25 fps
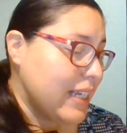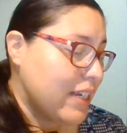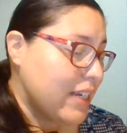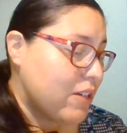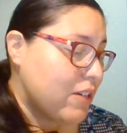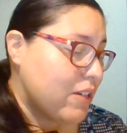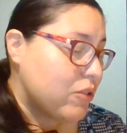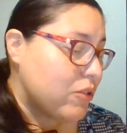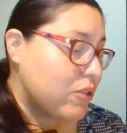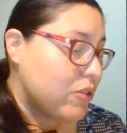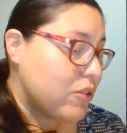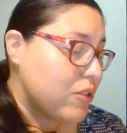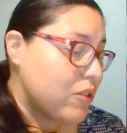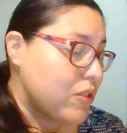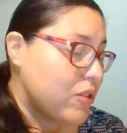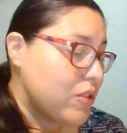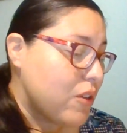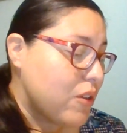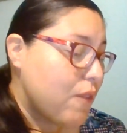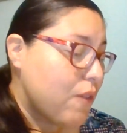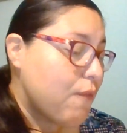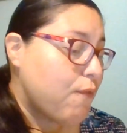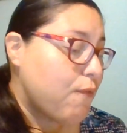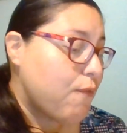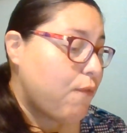equals
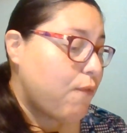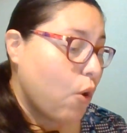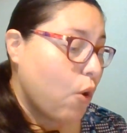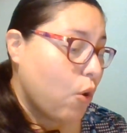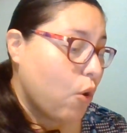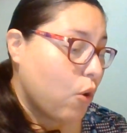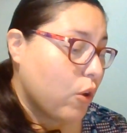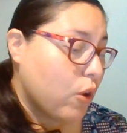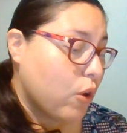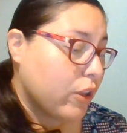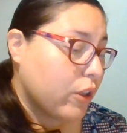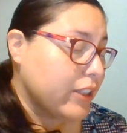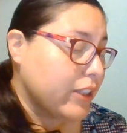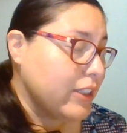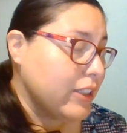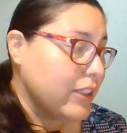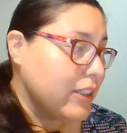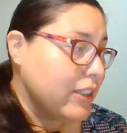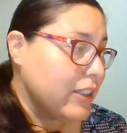4.